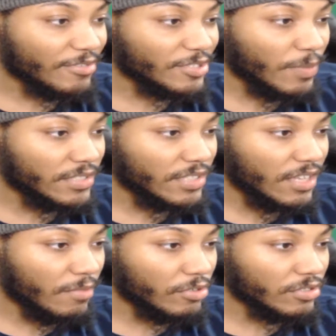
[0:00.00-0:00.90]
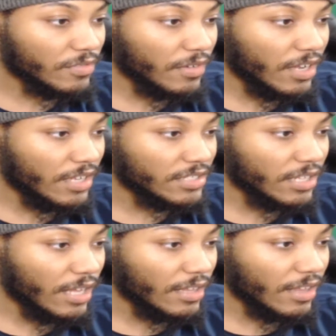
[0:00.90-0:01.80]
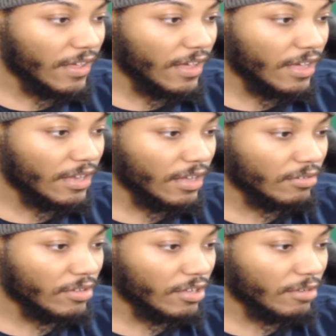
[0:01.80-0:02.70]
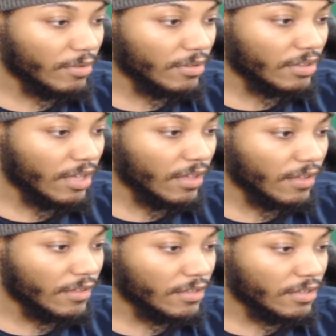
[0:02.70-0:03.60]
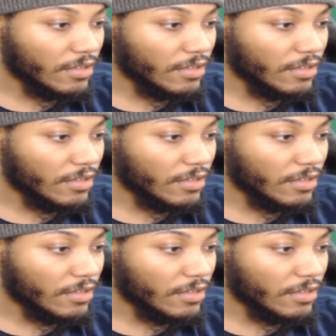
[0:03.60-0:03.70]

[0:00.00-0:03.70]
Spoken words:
respect to Cambosos for the handshake at the end. I don't care about that.